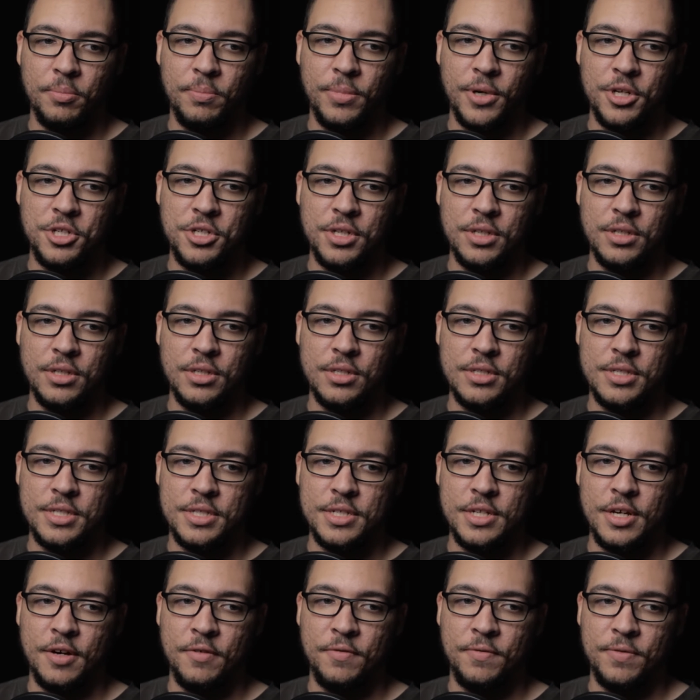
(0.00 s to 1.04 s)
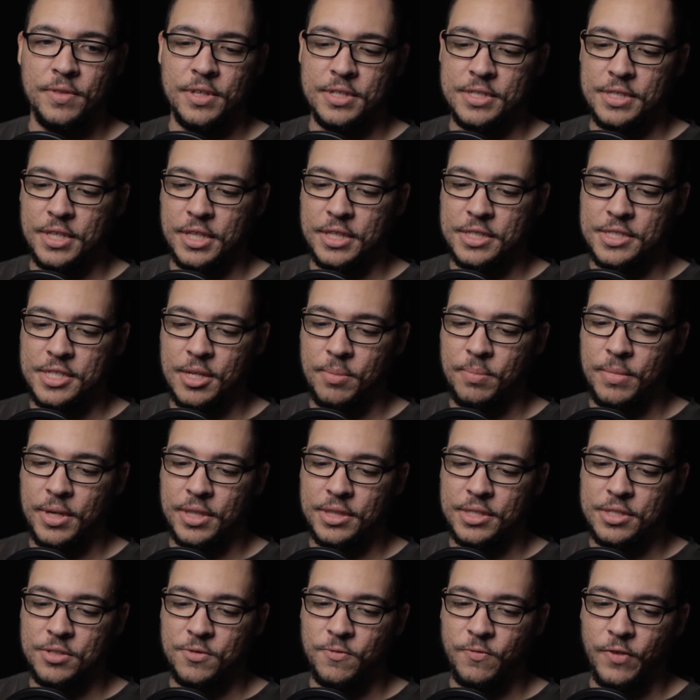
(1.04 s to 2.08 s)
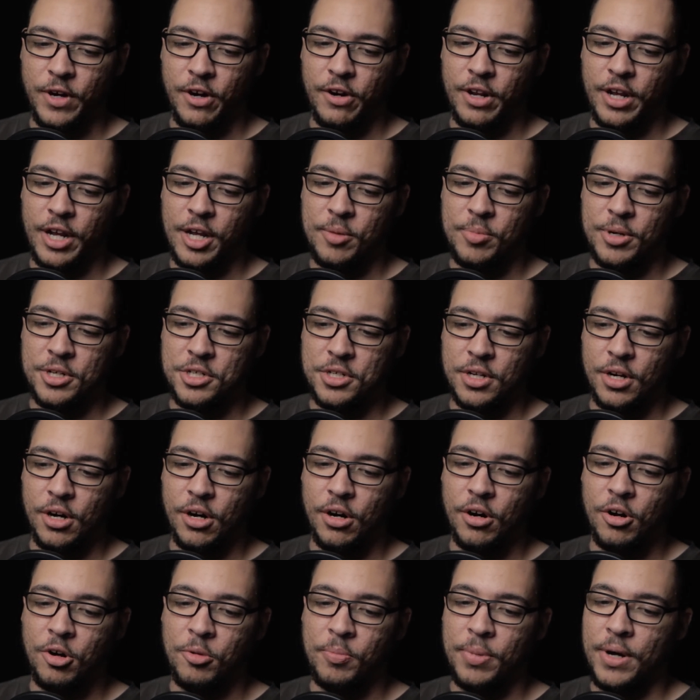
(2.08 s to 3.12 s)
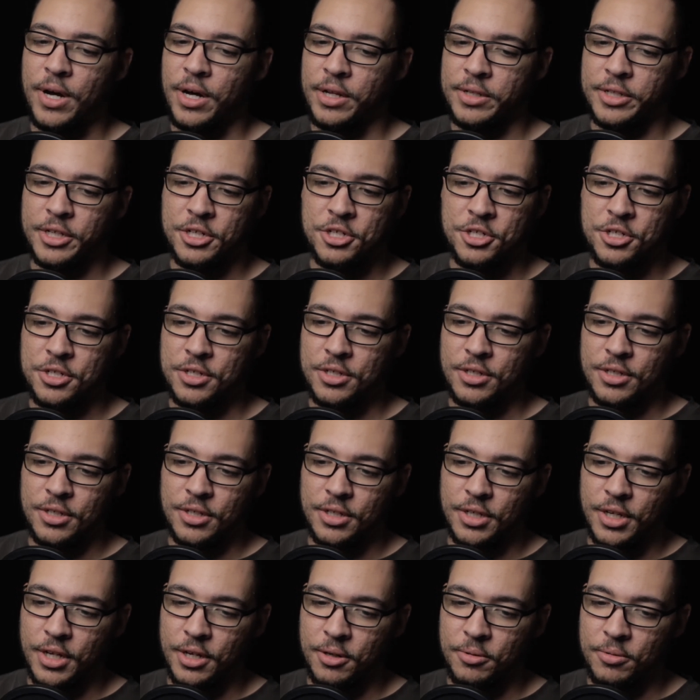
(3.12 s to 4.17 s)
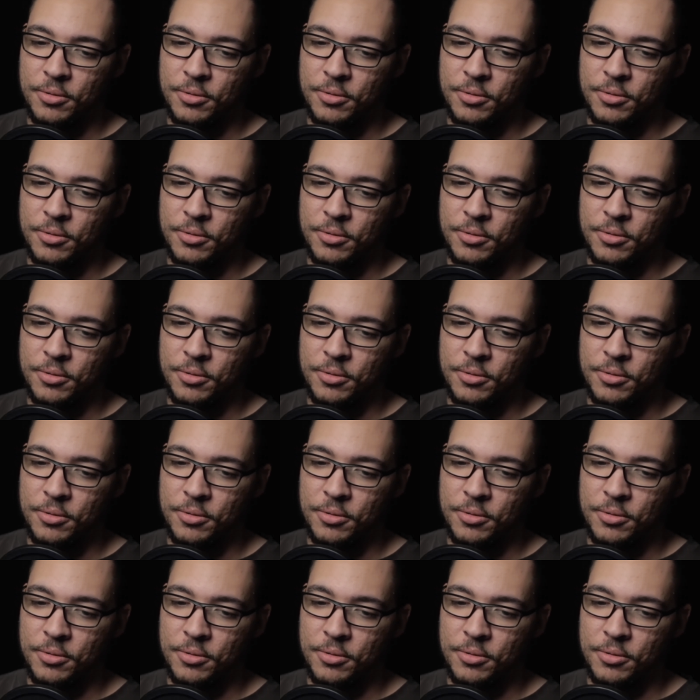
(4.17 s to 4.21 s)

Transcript: budget stuff, the things that make this very high budget, are all polish. You know?